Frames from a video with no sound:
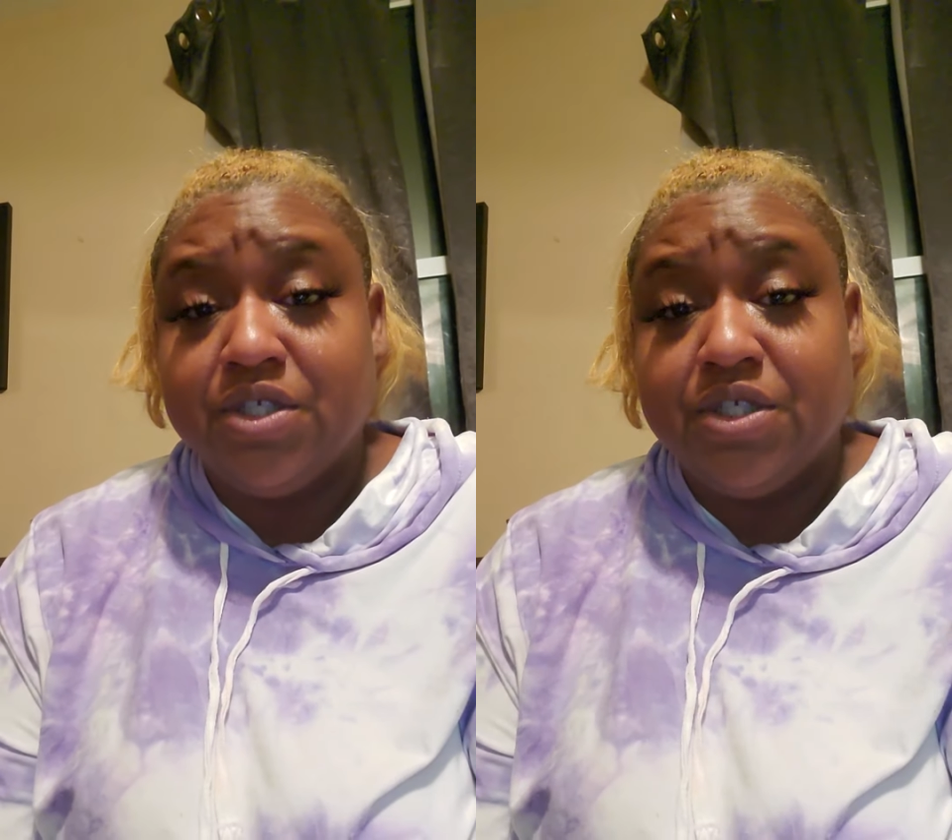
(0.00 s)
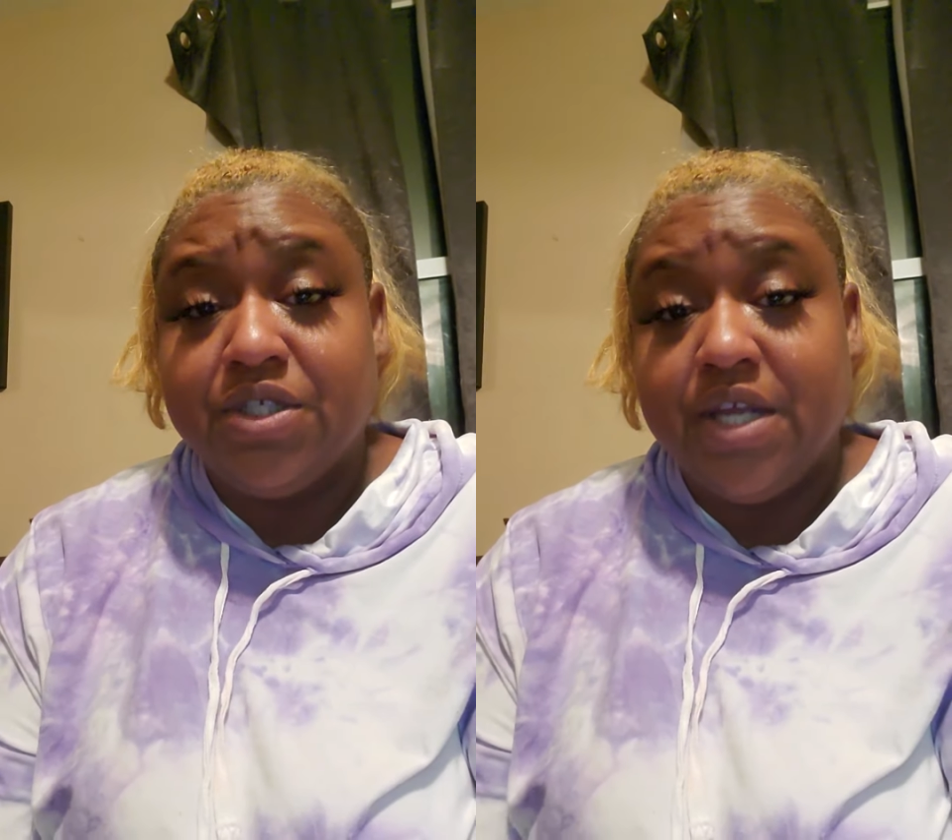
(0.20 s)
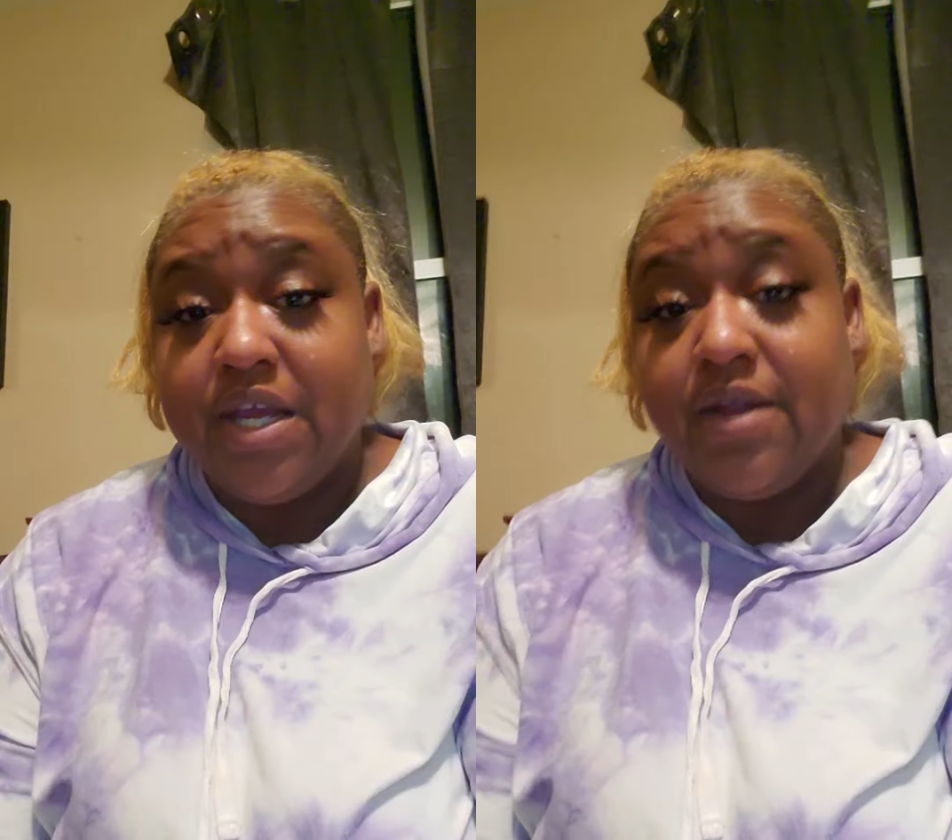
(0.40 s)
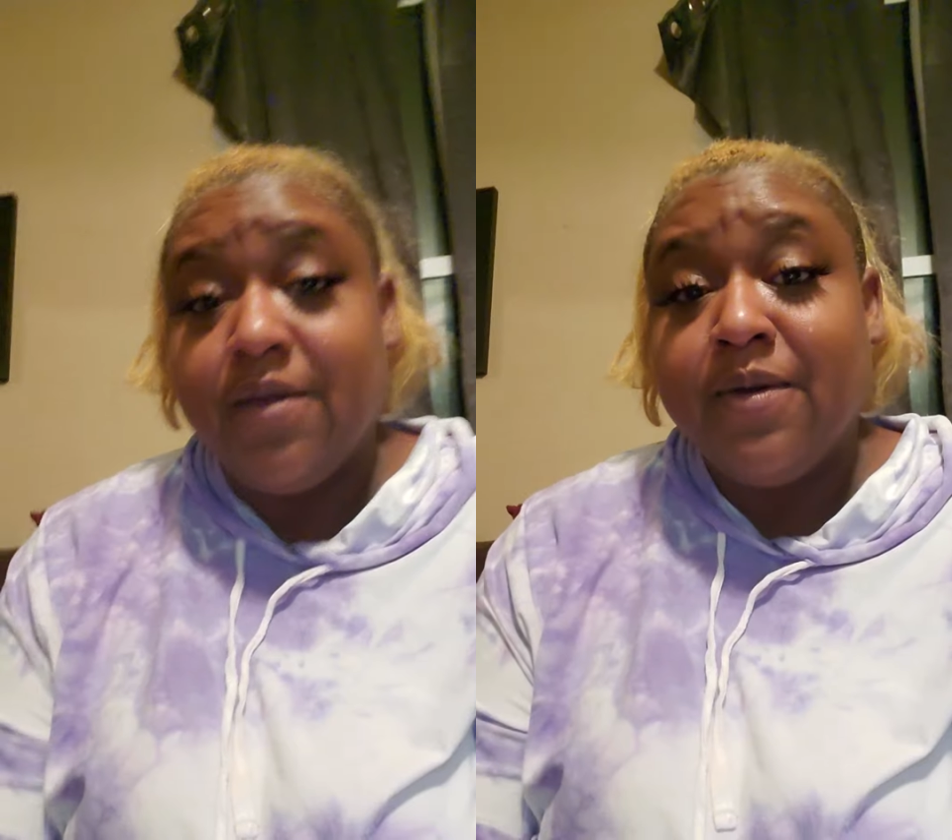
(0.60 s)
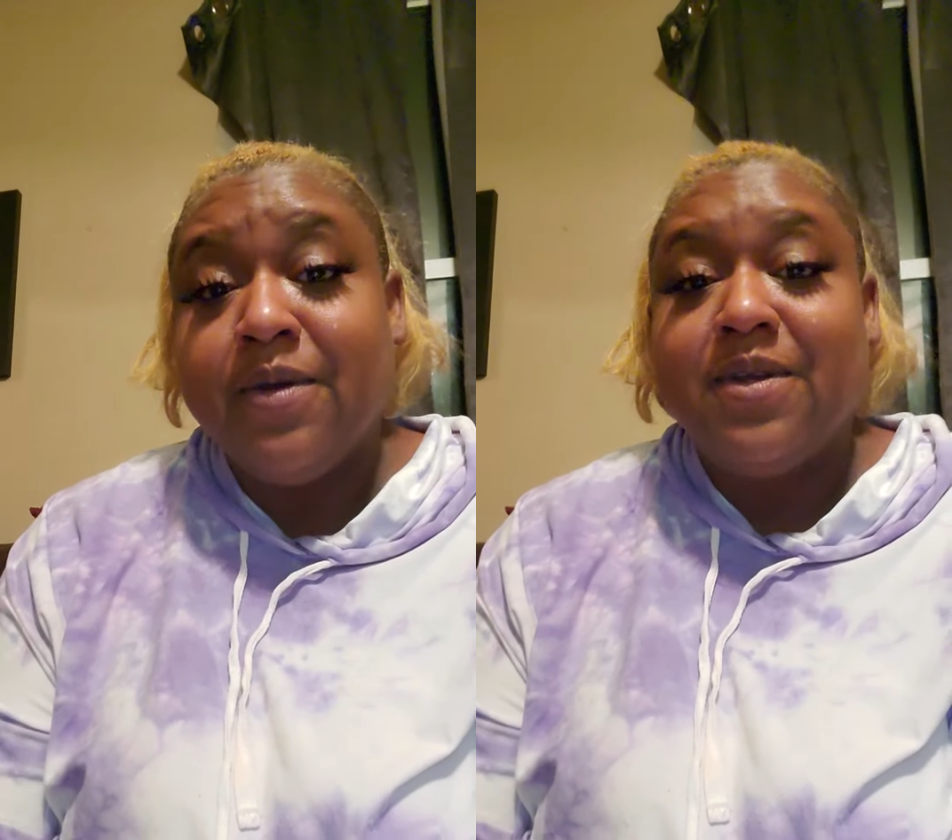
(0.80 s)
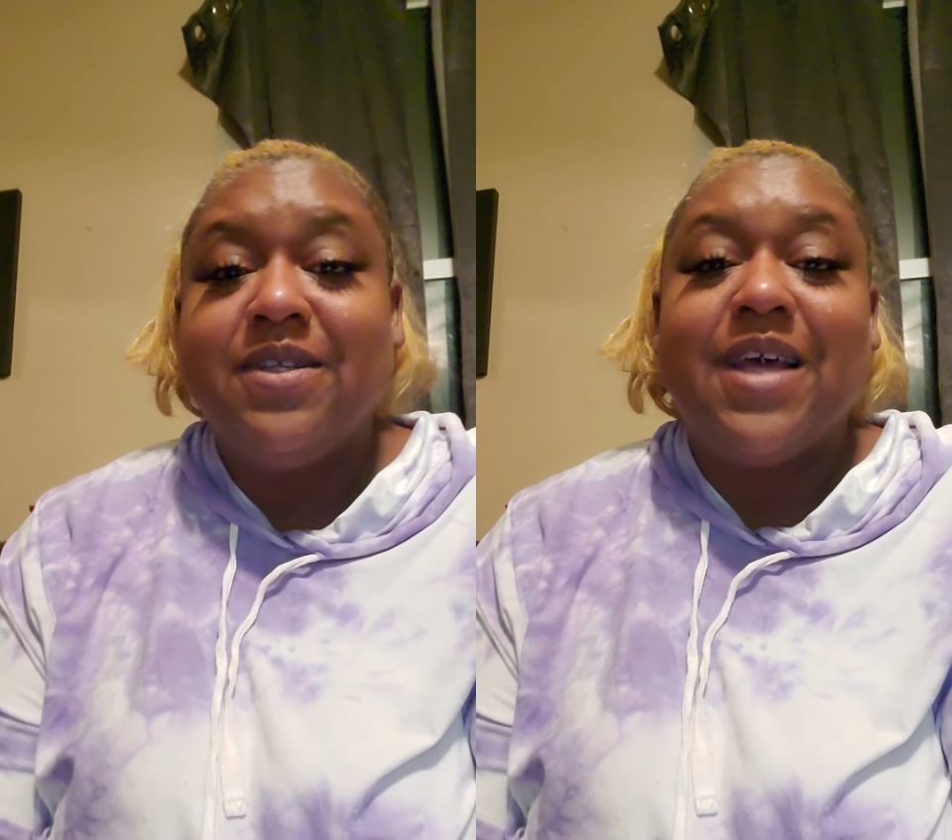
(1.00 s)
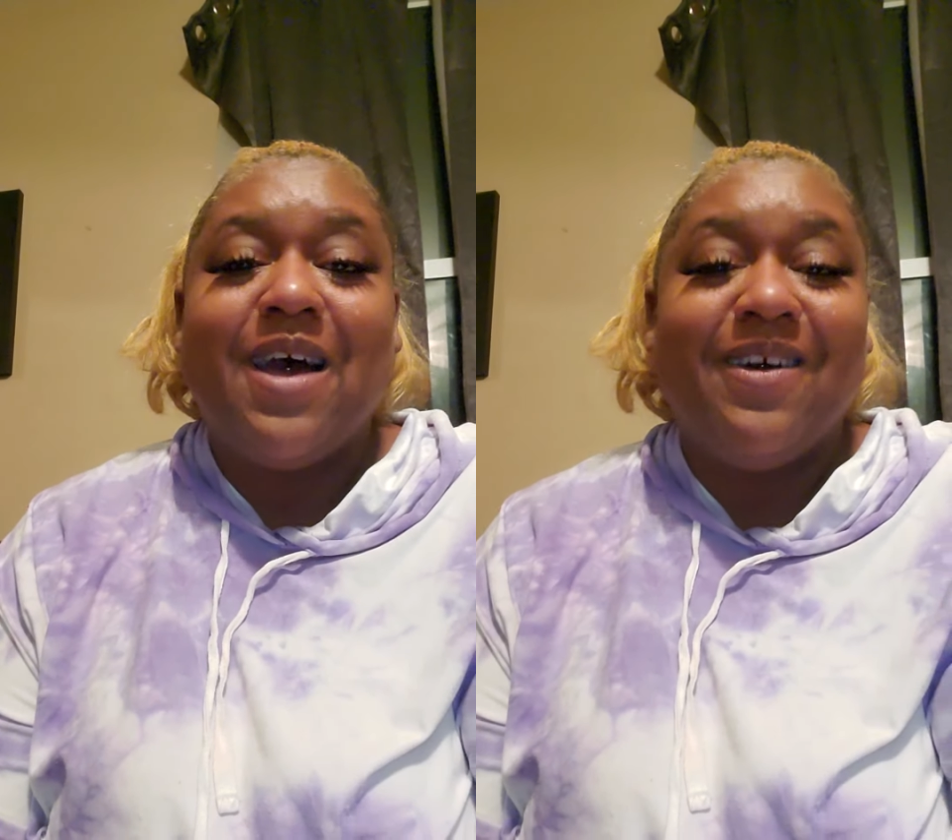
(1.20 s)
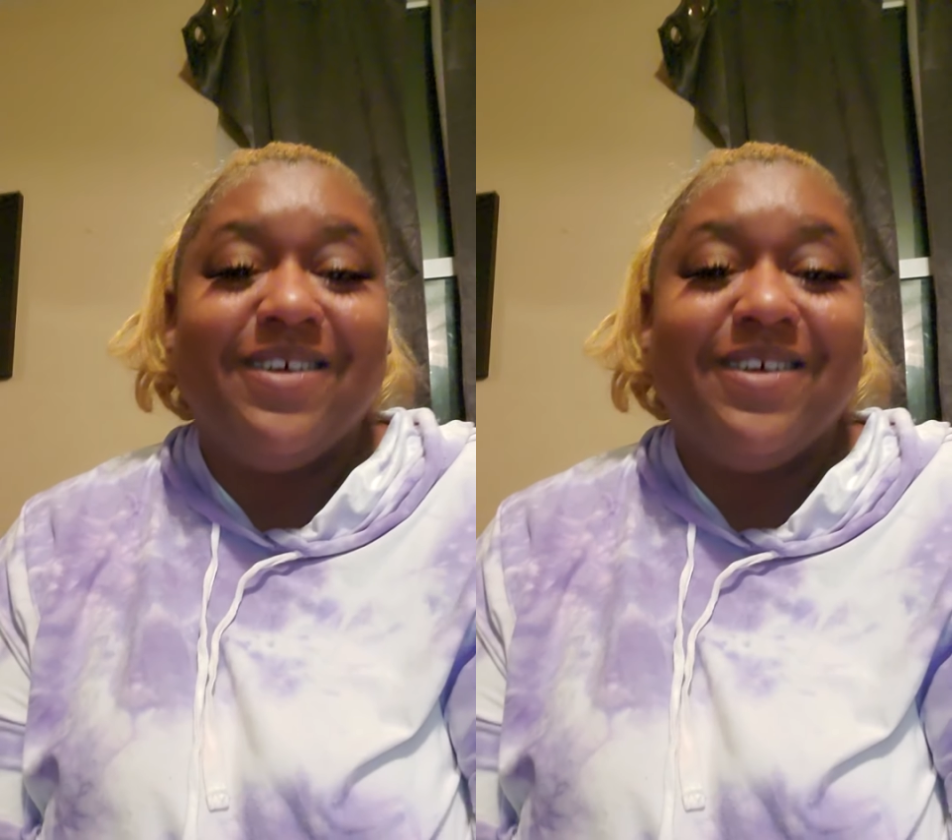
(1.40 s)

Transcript: and shit. So,